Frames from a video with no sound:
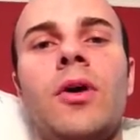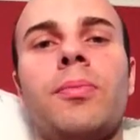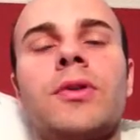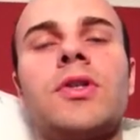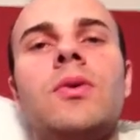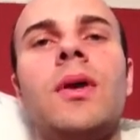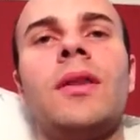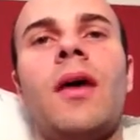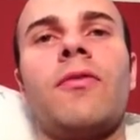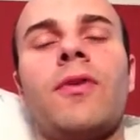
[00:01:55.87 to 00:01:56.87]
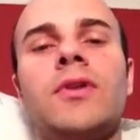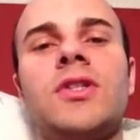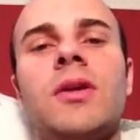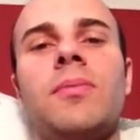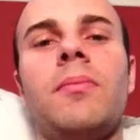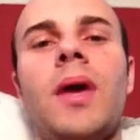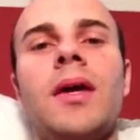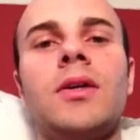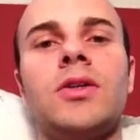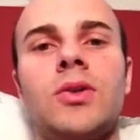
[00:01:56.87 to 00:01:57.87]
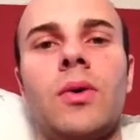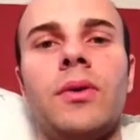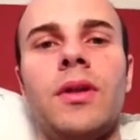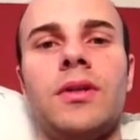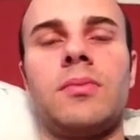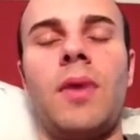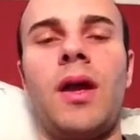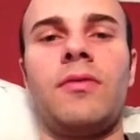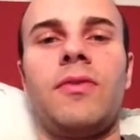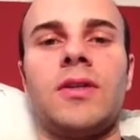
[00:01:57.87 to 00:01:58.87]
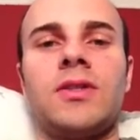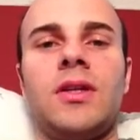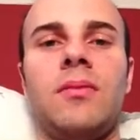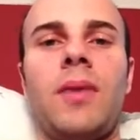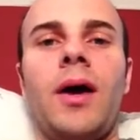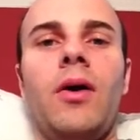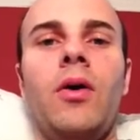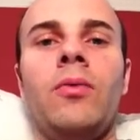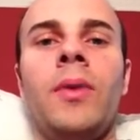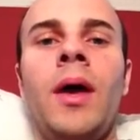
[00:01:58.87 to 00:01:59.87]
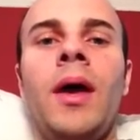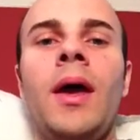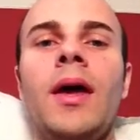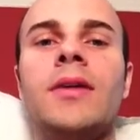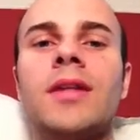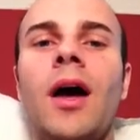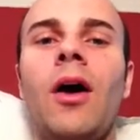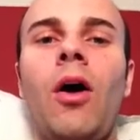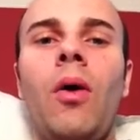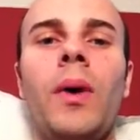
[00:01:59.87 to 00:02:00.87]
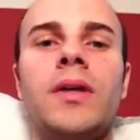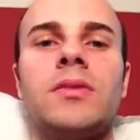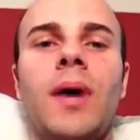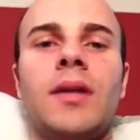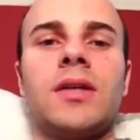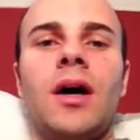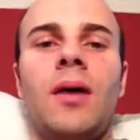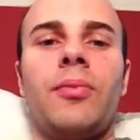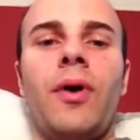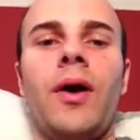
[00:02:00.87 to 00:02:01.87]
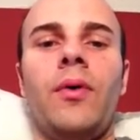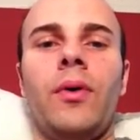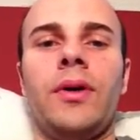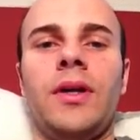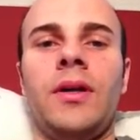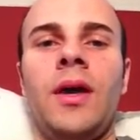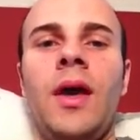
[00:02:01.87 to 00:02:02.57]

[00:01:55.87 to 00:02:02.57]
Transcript: pursuing that friendship and making sure that it's manifested in my home is not always my top priority.